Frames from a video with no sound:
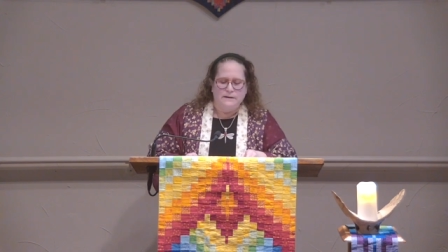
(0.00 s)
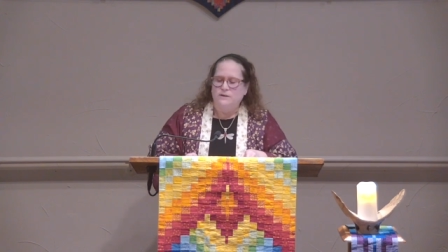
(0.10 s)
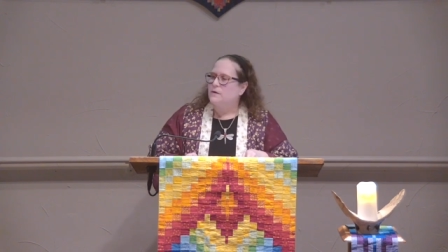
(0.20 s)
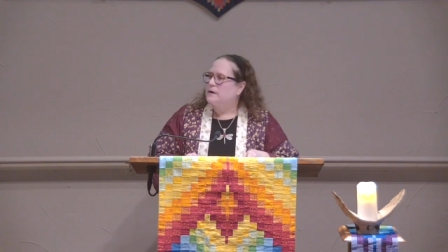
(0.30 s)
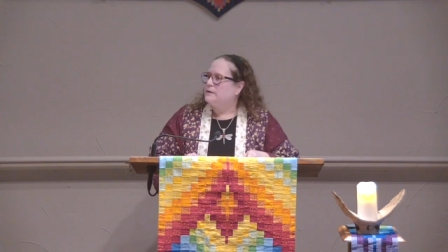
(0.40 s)

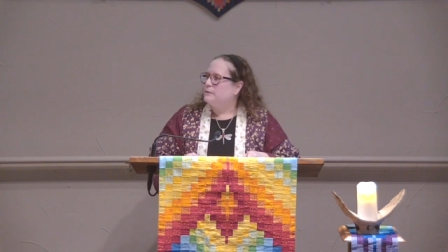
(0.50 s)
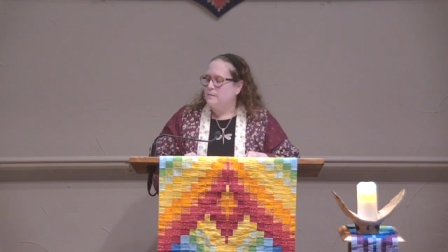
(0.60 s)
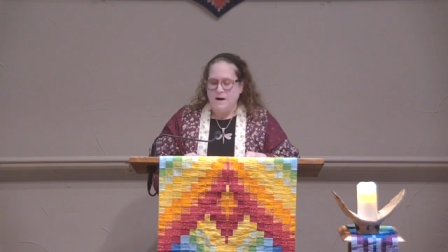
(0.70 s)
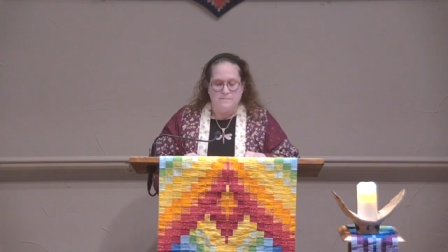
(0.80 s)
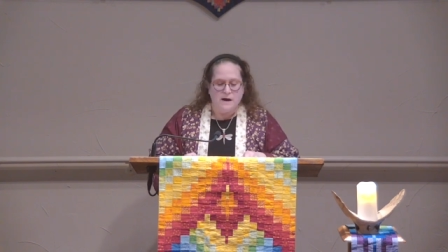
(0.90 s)
this story
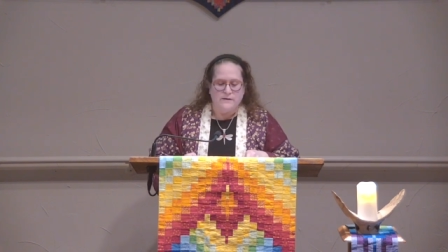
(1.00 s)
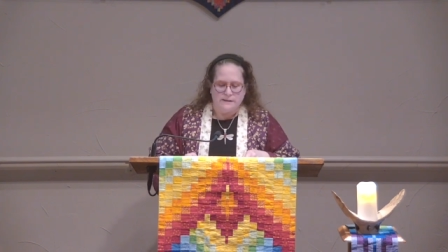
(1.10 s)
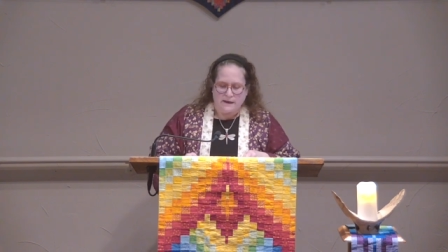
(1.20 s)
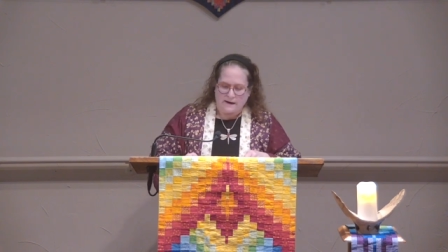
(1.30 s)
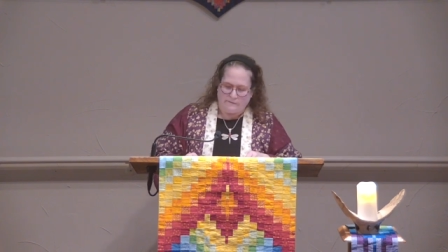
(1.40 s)
from my
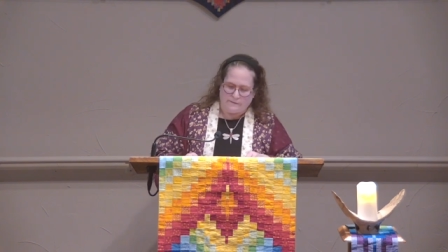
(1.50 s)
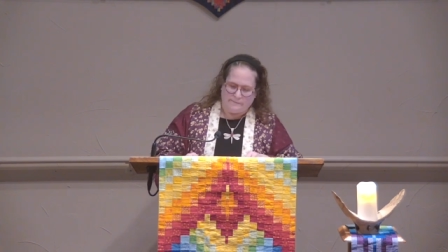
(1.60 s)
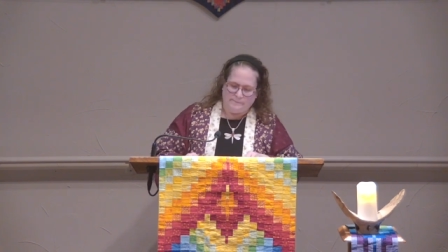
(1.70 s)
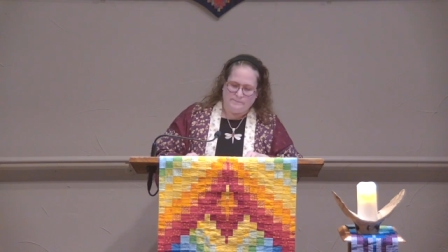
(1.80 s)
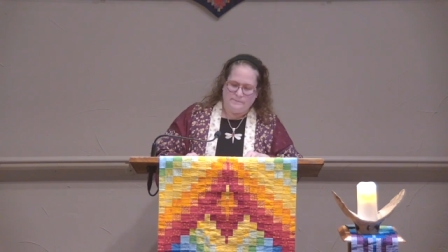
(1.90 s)
mother's life.